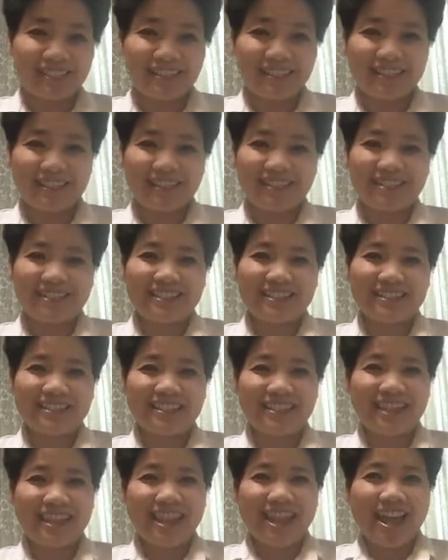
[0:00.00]
It is
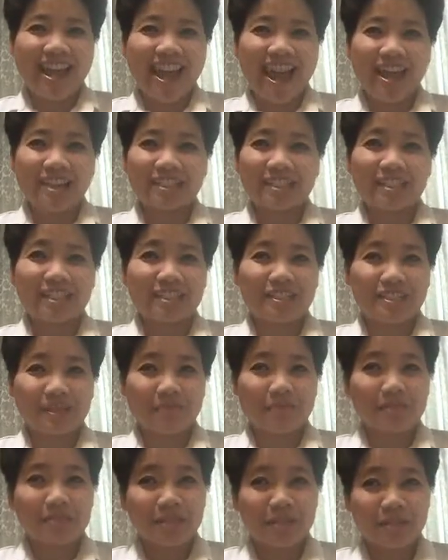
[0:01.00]
actually
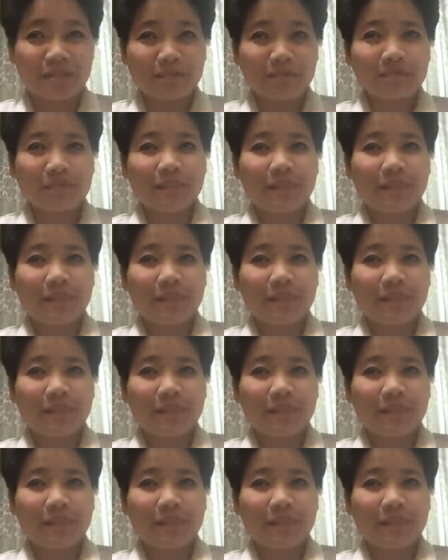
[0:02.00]
some tips